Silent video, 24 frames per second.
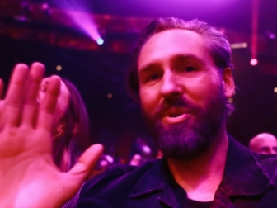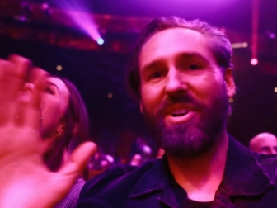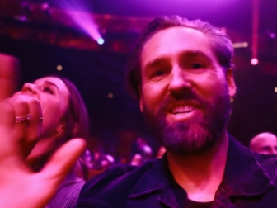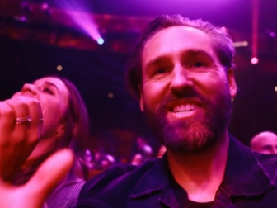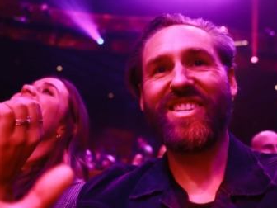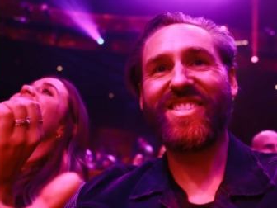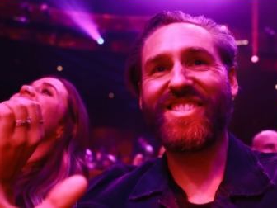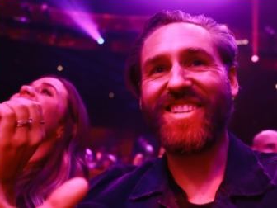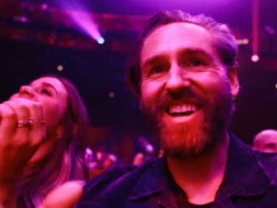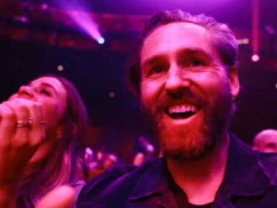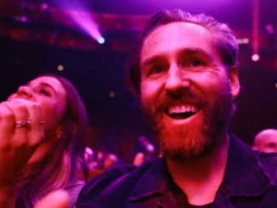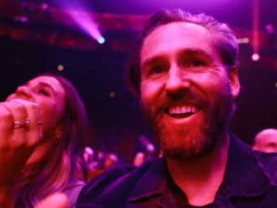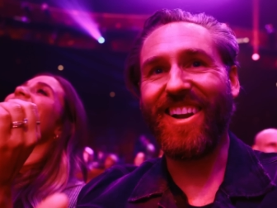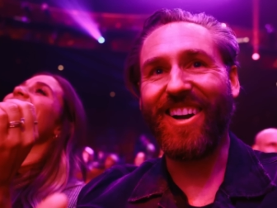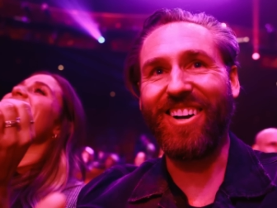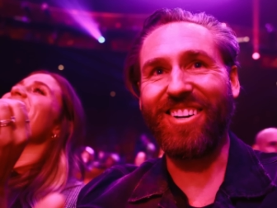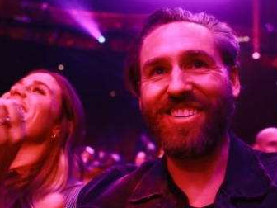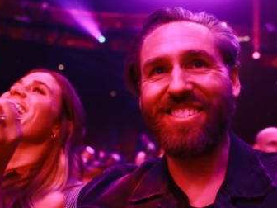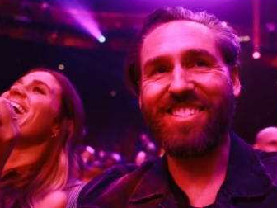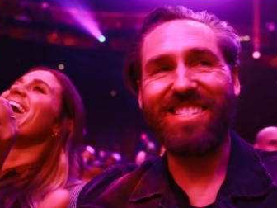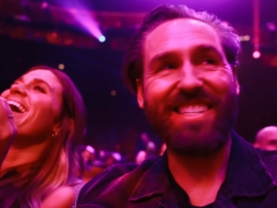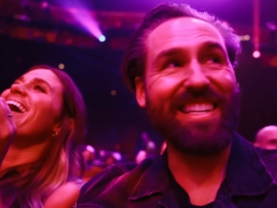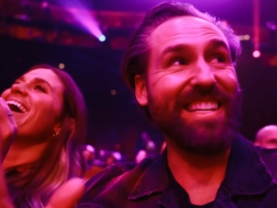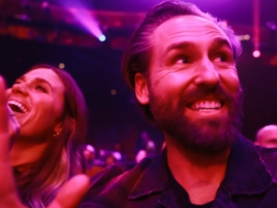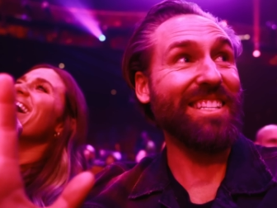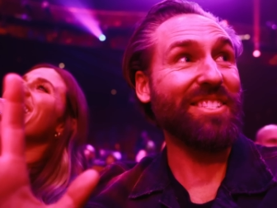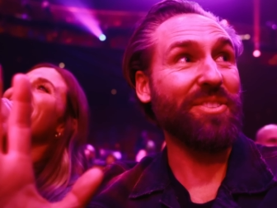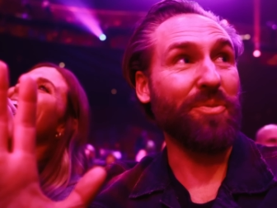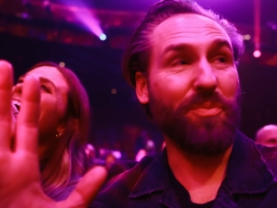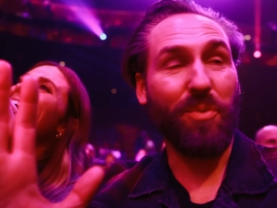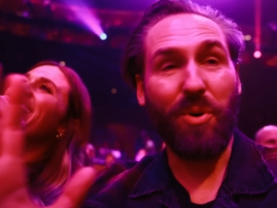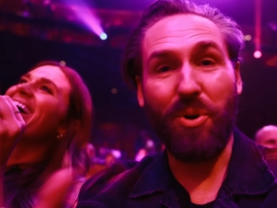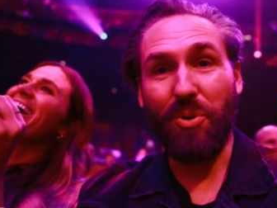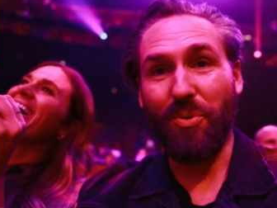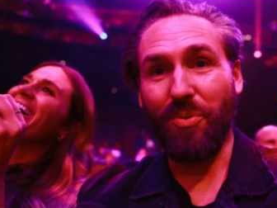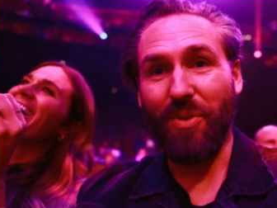We just got our seats.
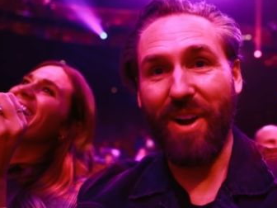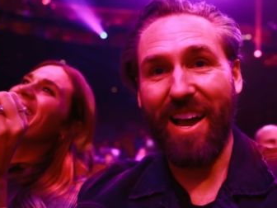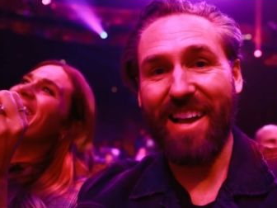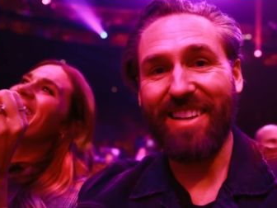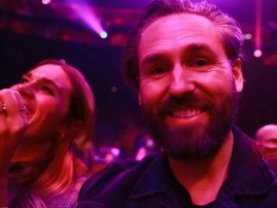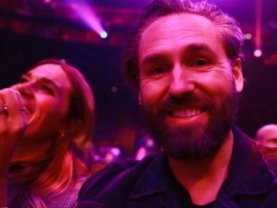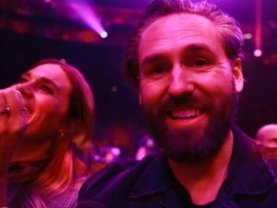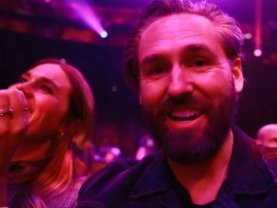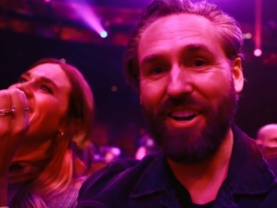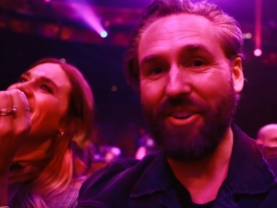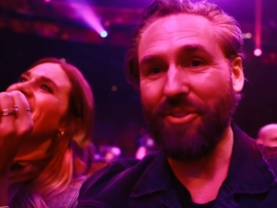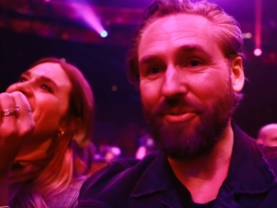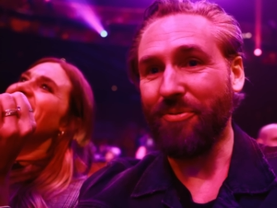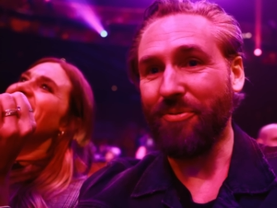We're right down